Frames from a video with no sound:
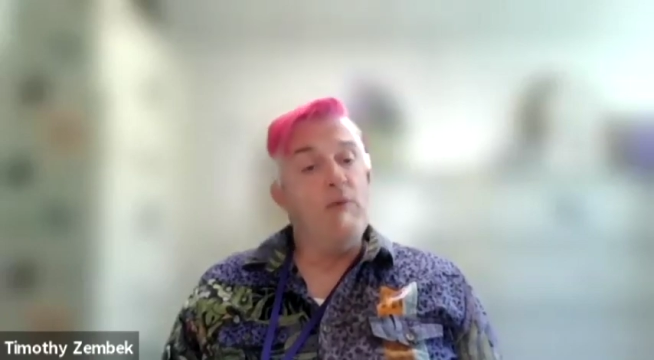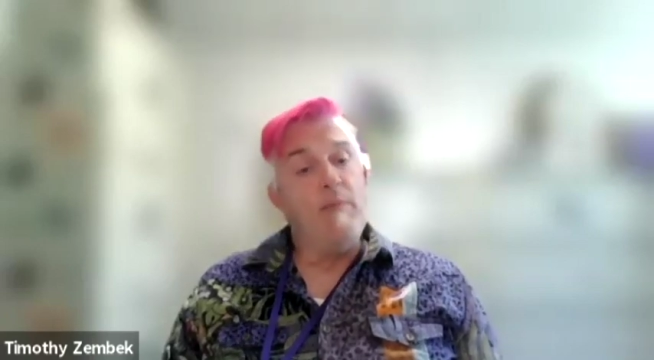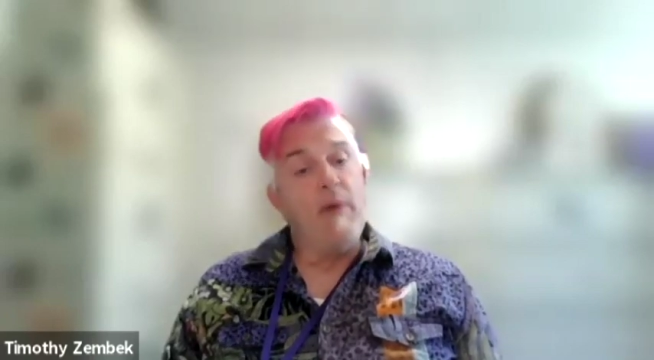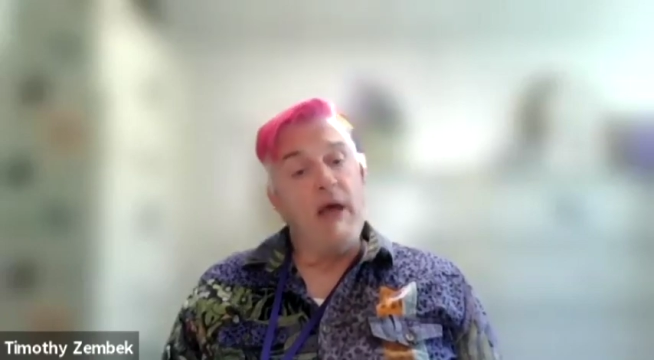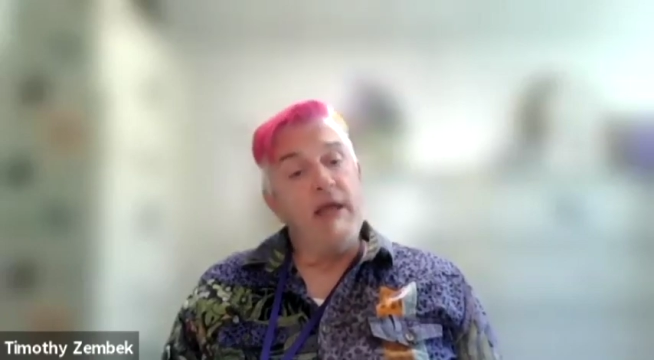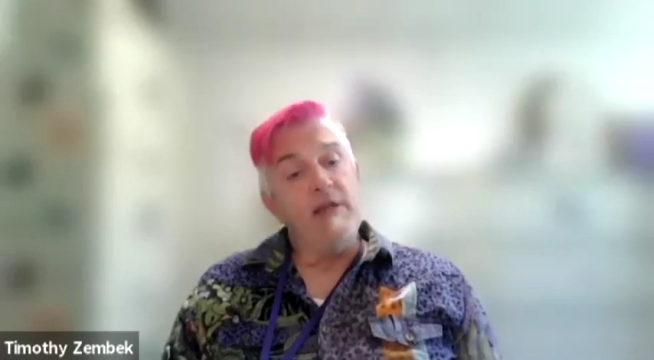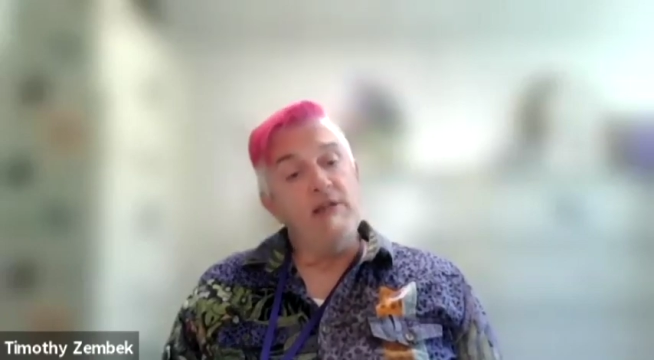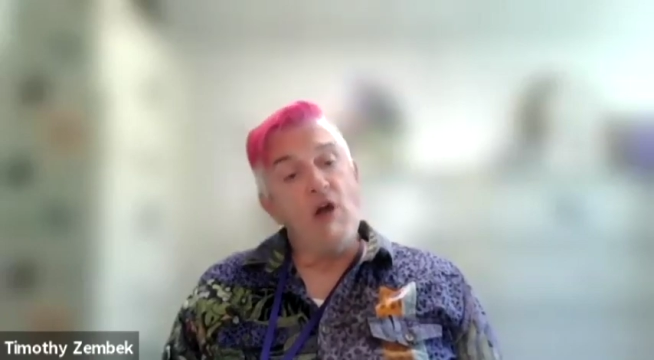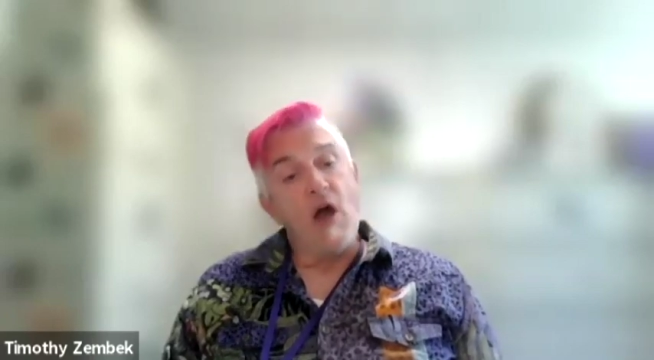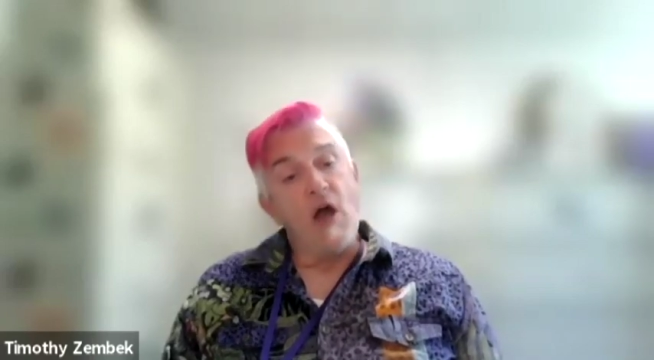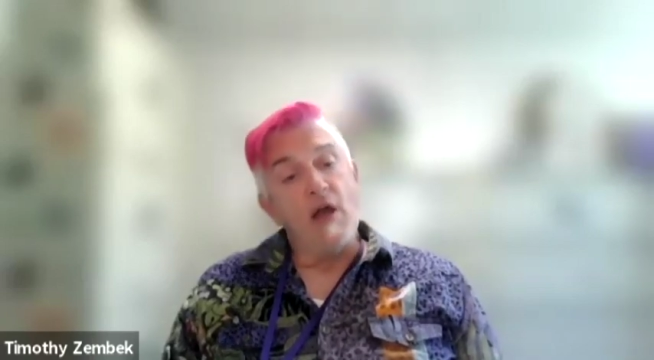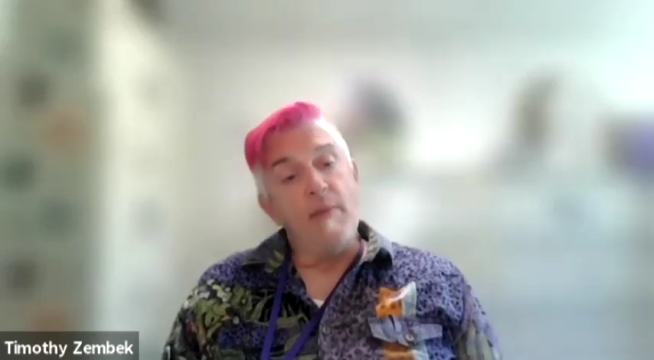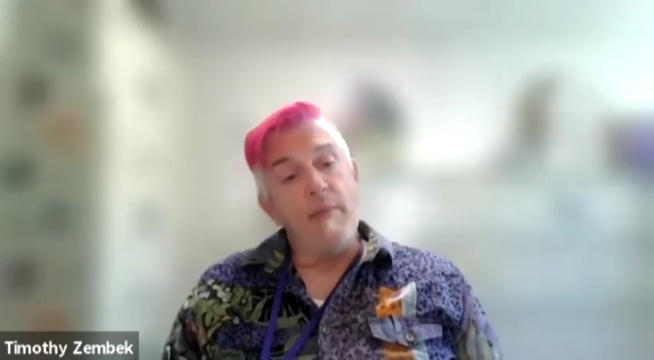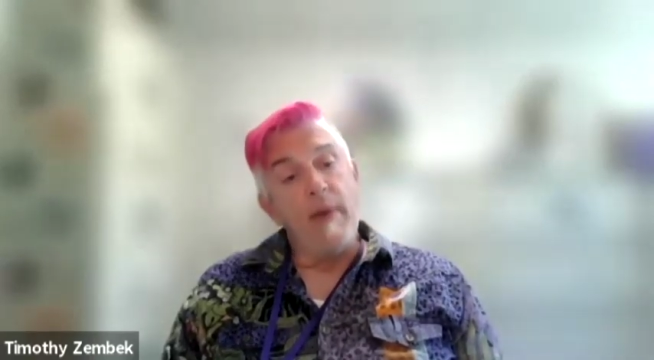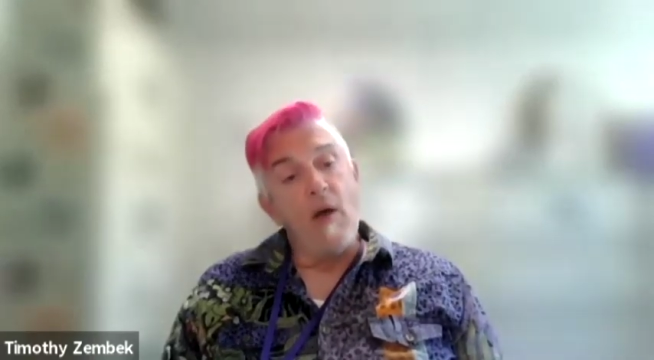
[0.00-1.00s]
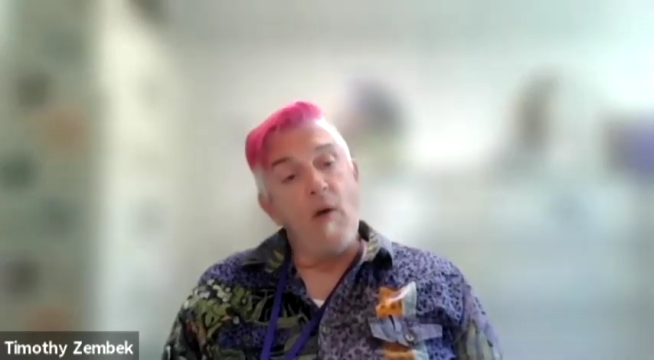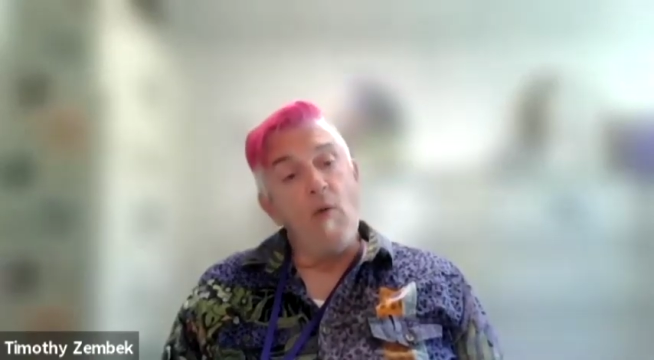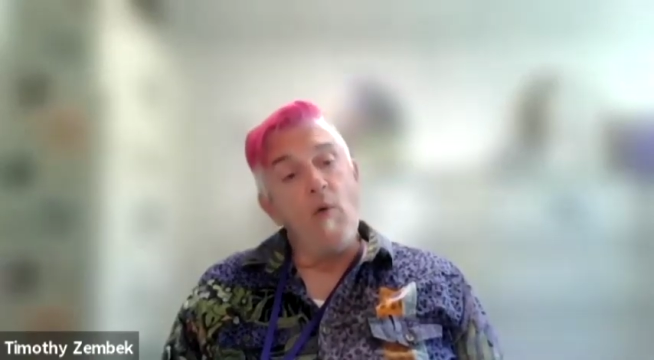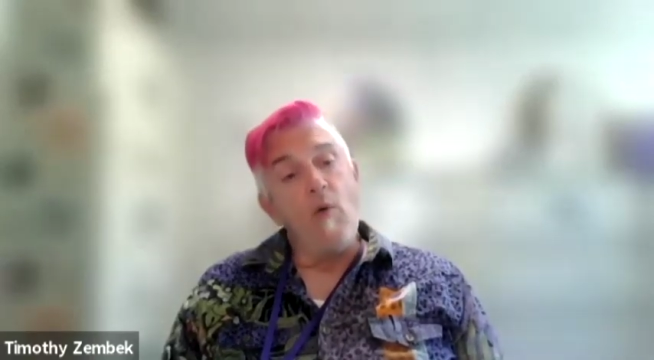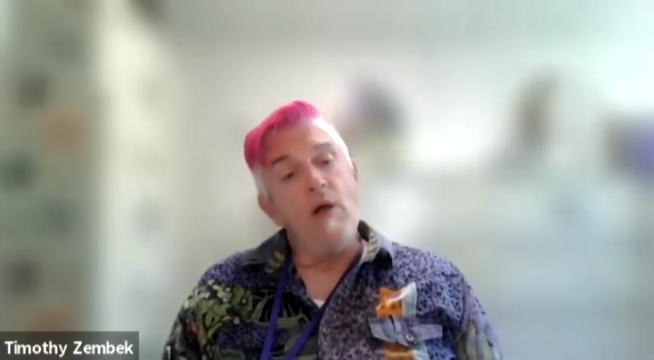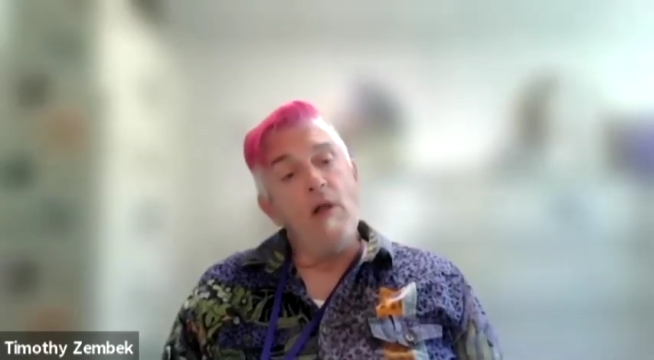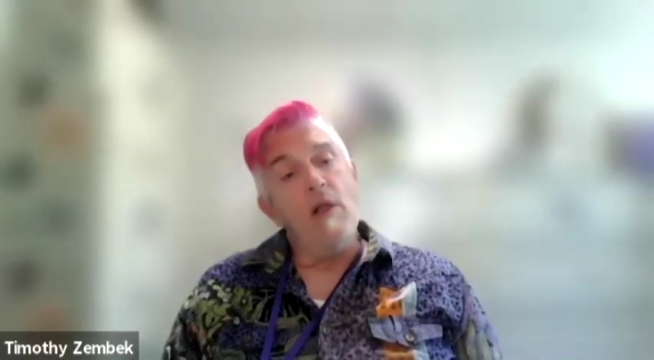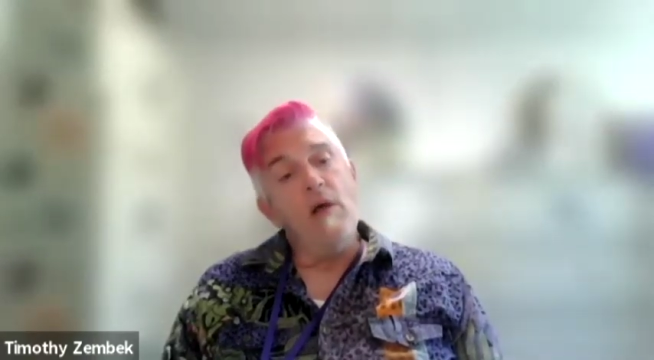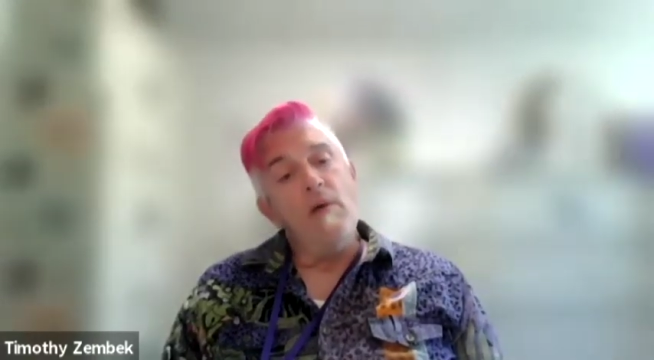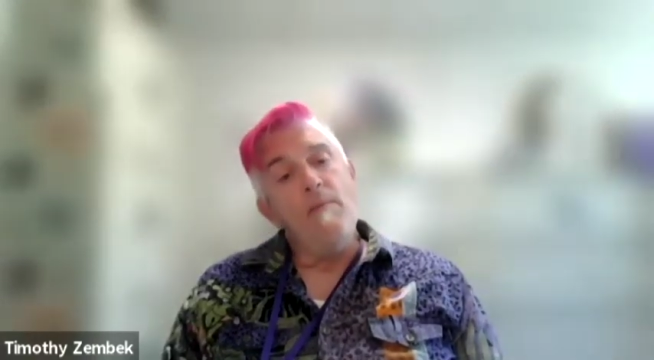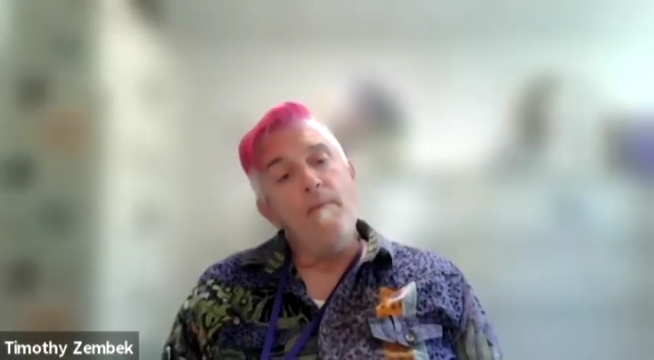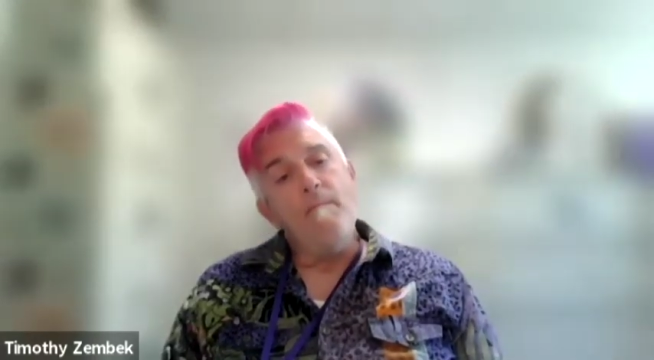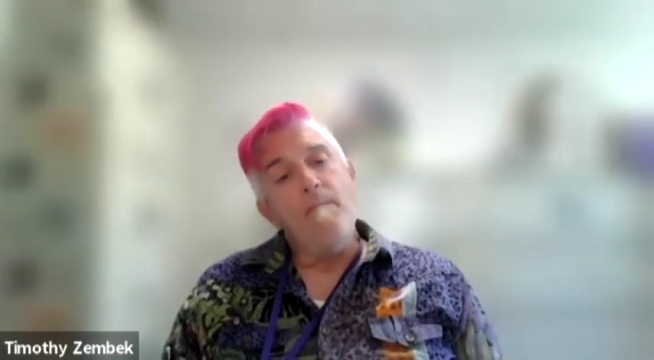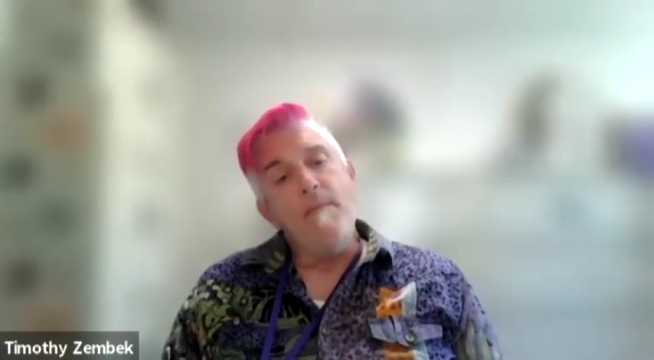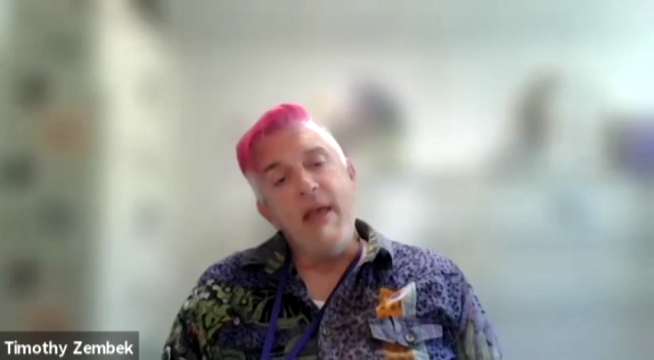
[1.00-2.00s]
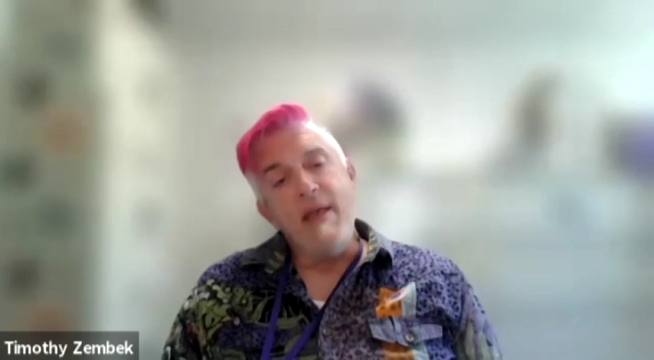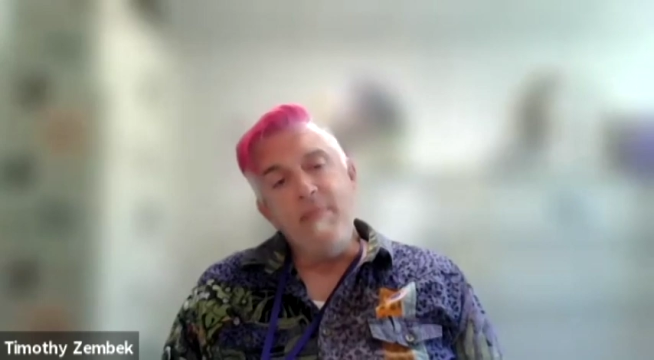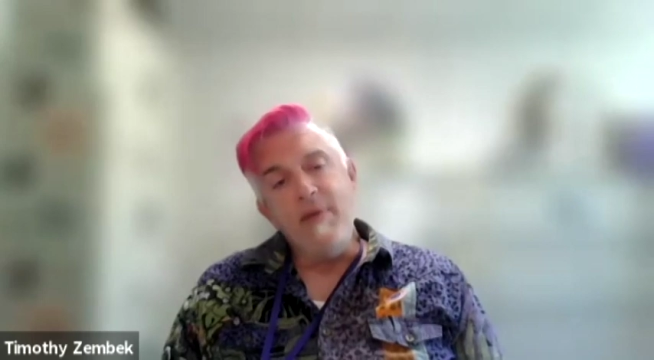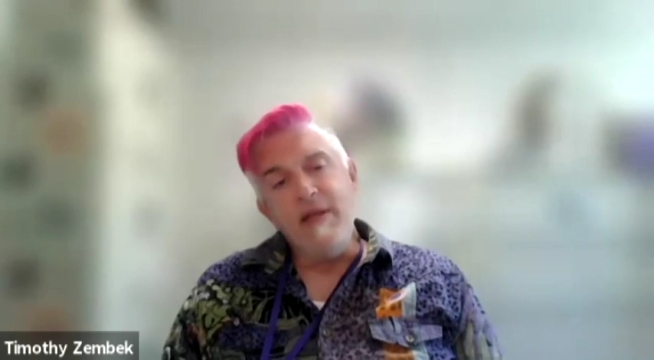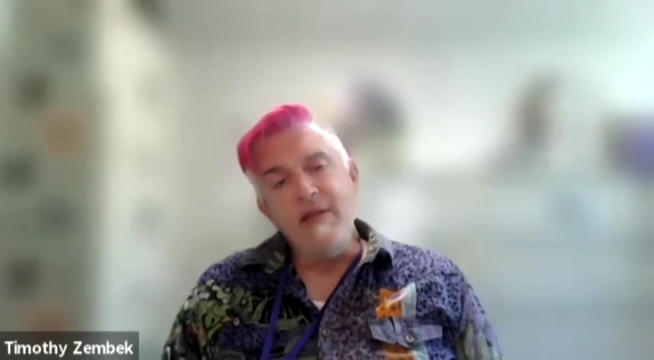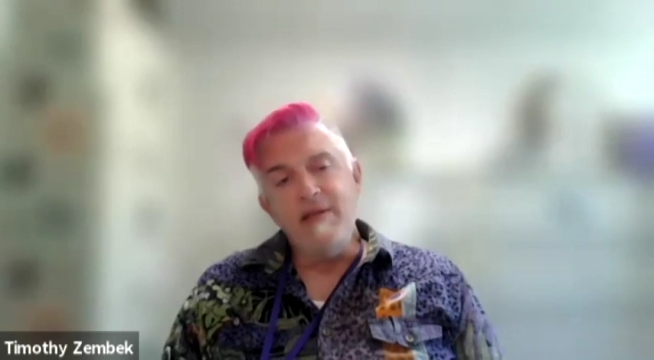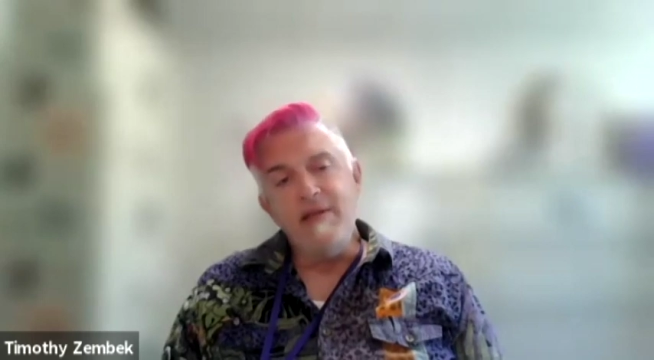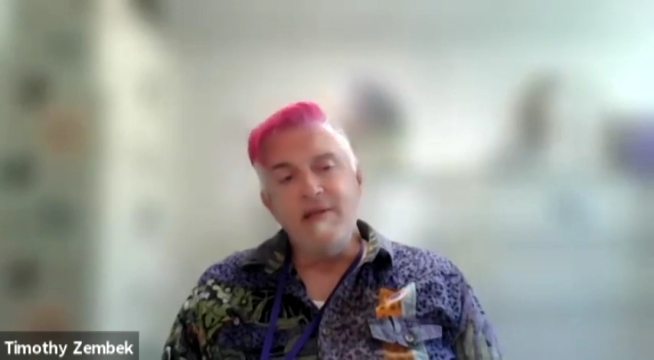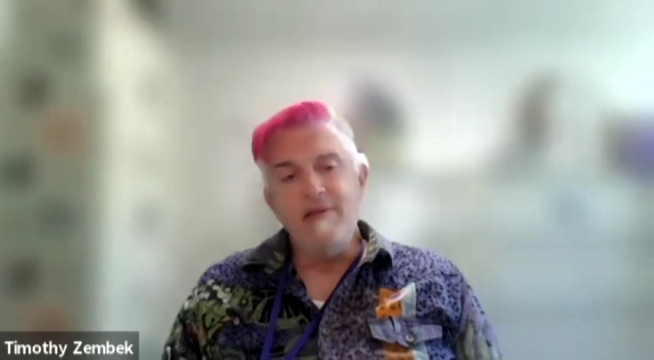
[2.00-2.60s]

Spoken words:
we might talk about, well, maybe